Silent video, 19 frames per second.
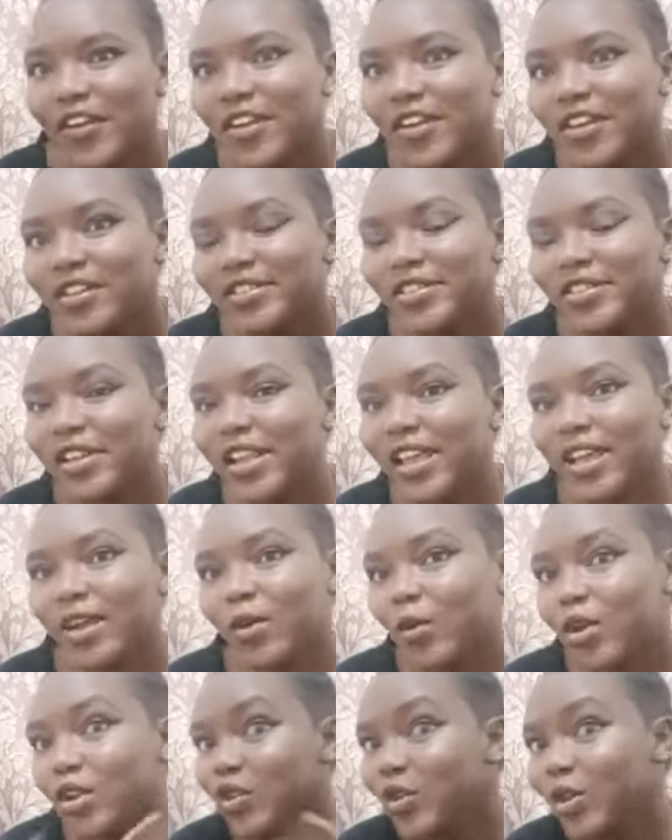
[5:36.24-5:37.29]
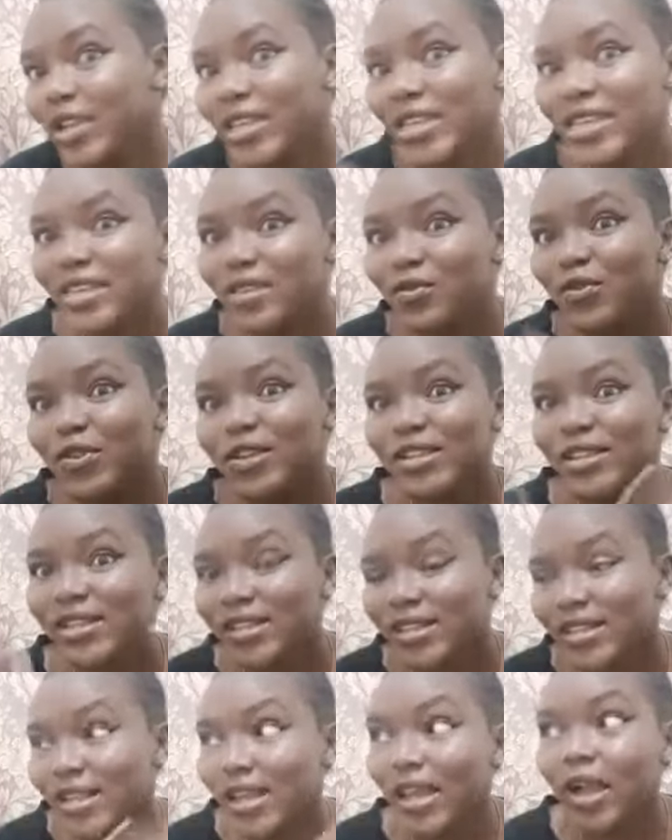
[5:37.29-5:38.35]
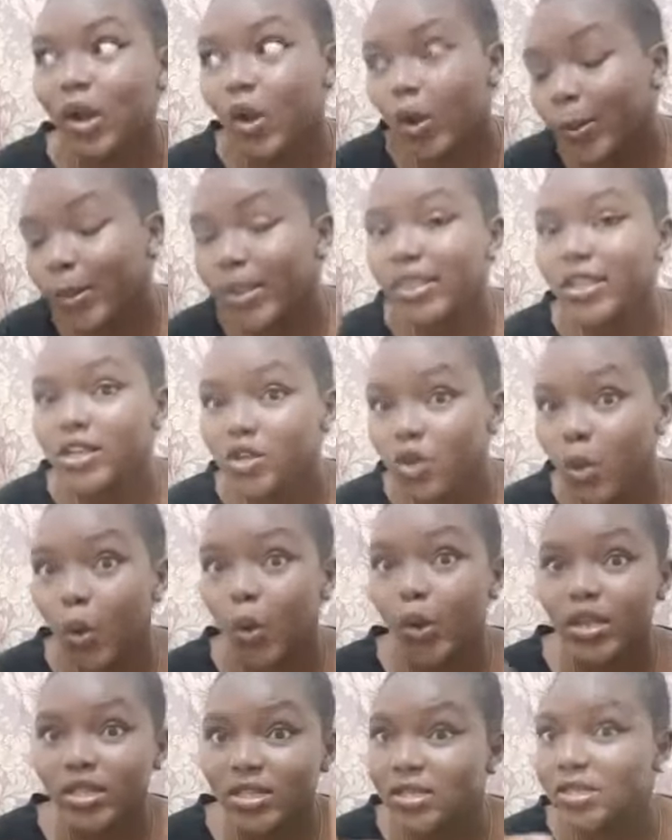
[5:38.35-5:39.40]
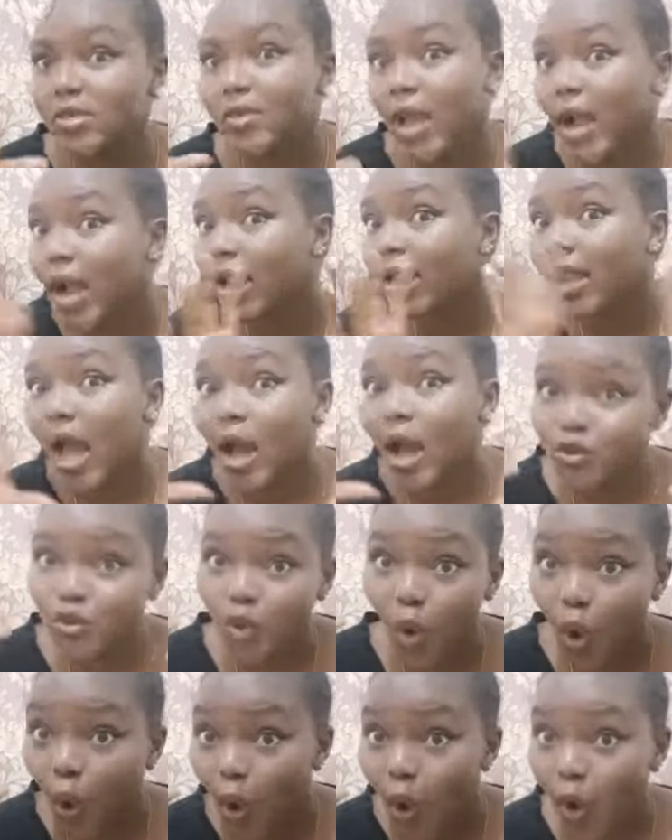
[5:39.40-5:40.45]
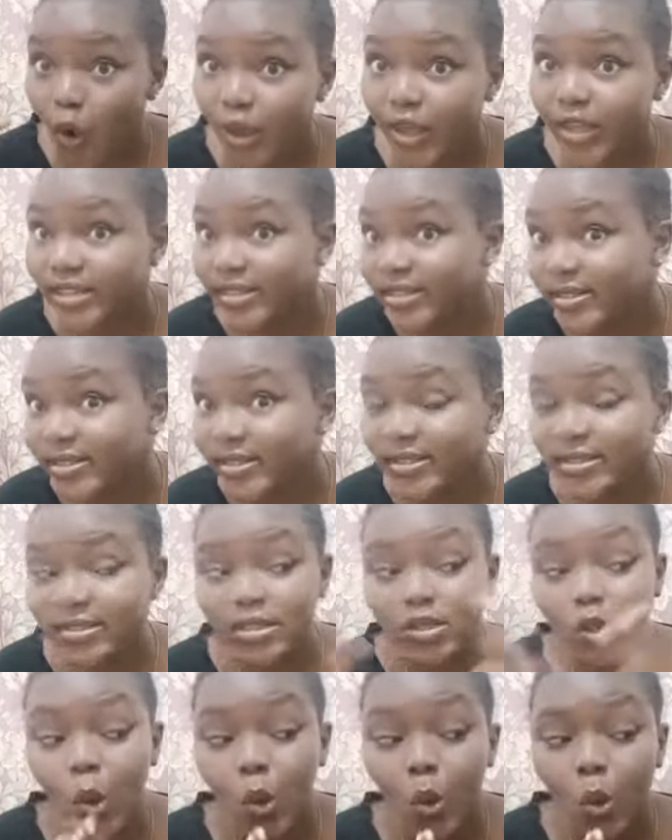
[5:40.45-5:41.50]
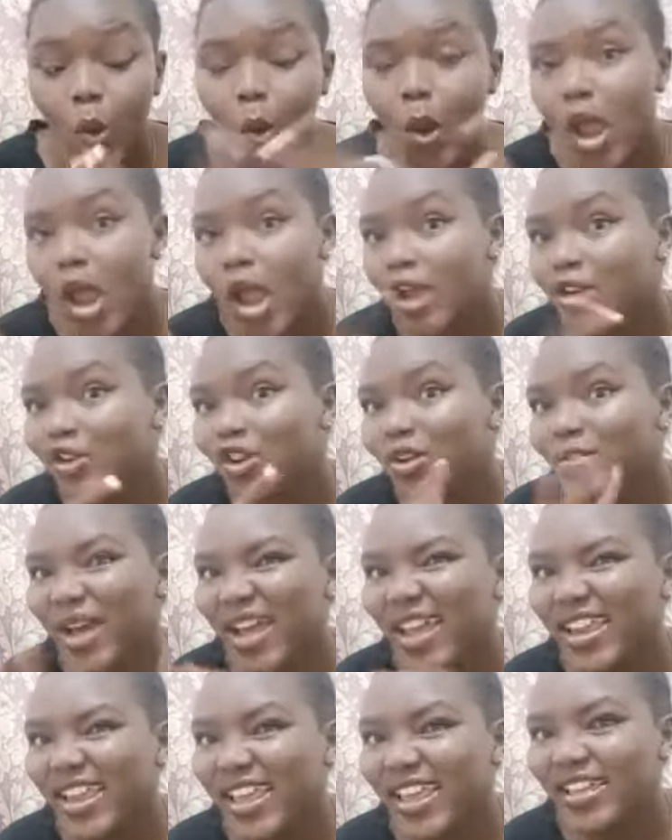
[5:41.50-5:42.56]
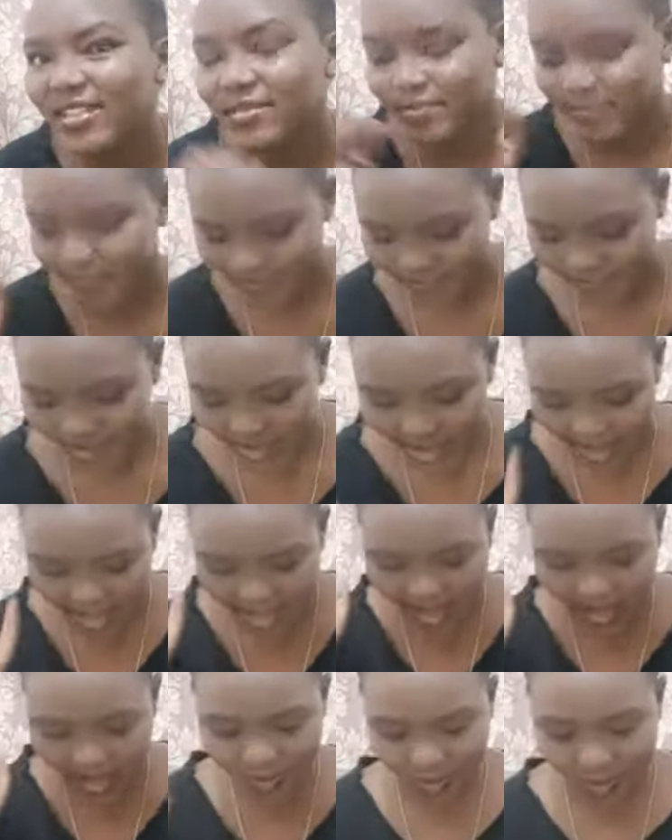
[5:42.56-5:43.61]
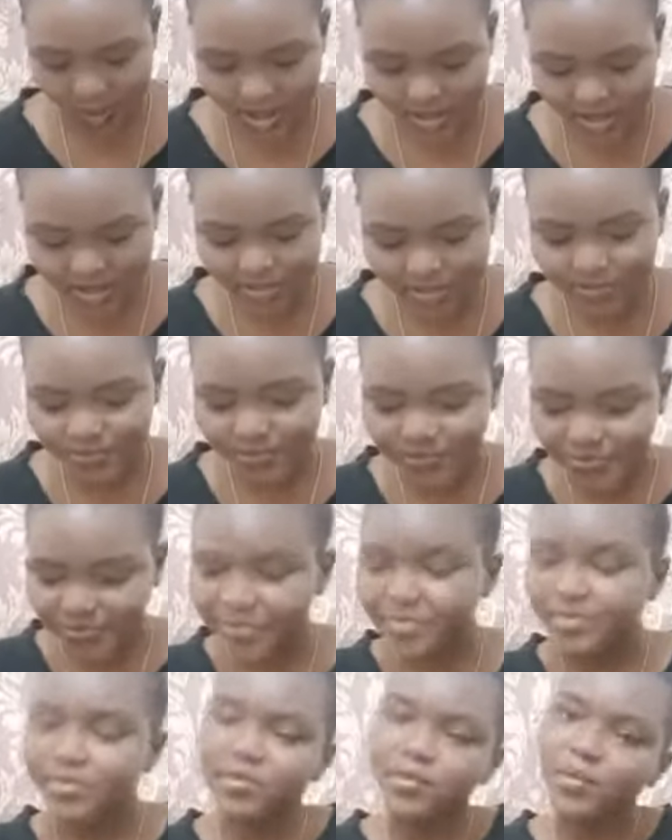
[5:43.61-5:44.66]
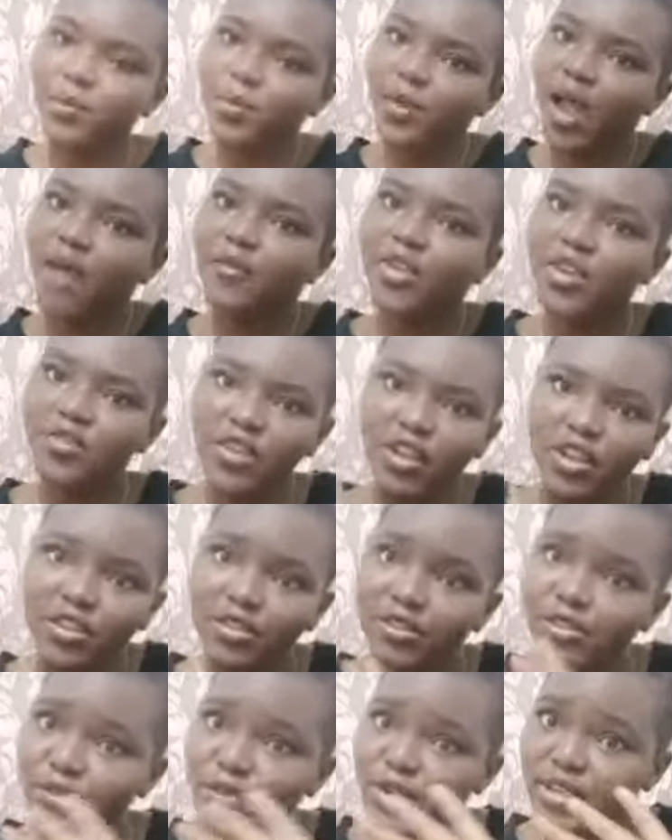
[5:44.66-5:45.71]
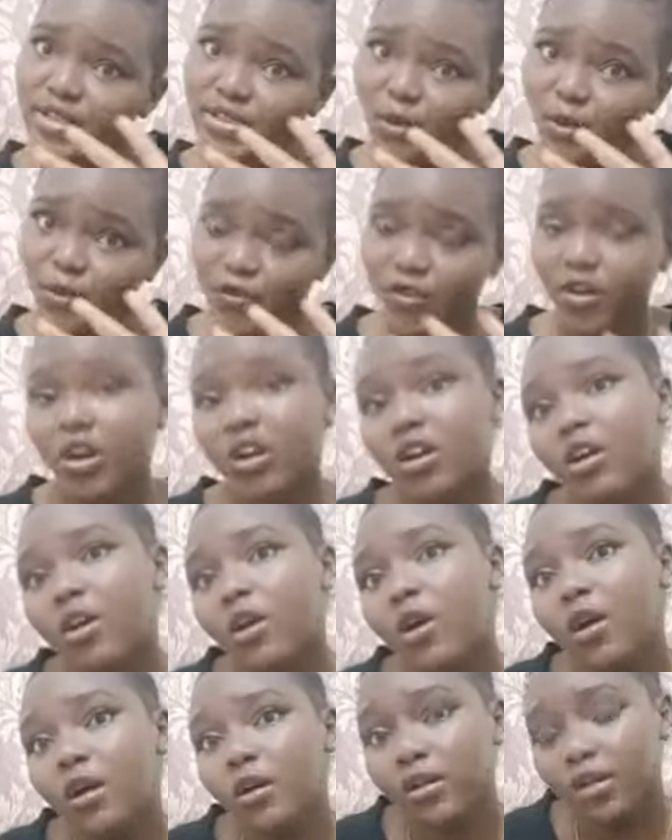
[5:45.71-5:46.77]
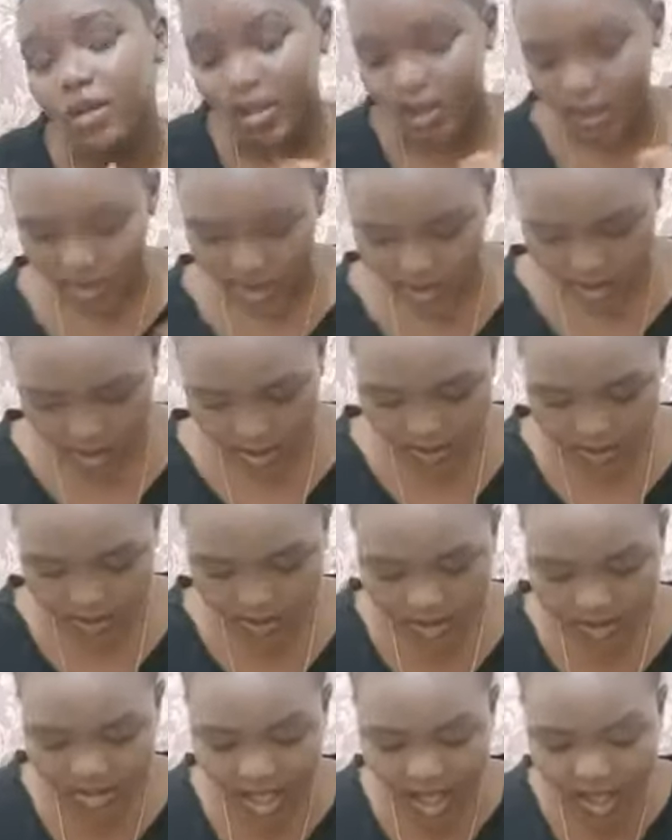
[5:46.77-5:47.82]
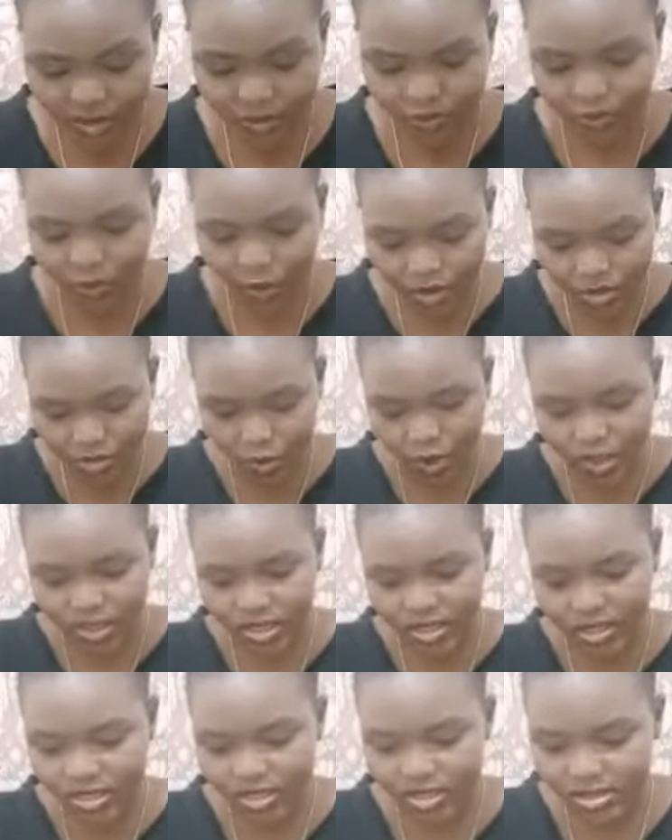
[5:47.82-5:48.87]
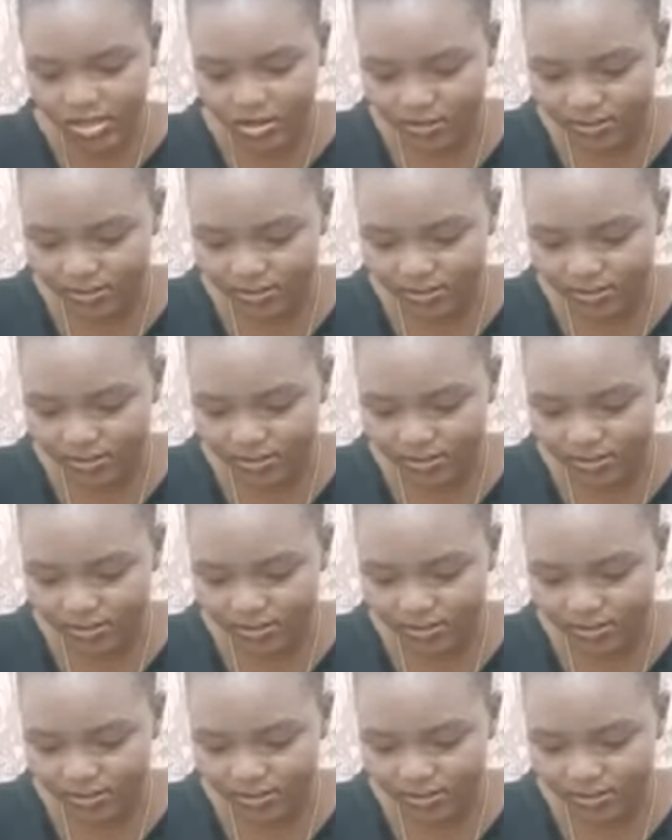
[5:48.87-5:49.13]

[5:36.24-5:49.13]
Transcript: so like when you leave, like open the door, it's make a loud noise. So don't mind it. Anyways, I've given it three so far. And the third, fourth one is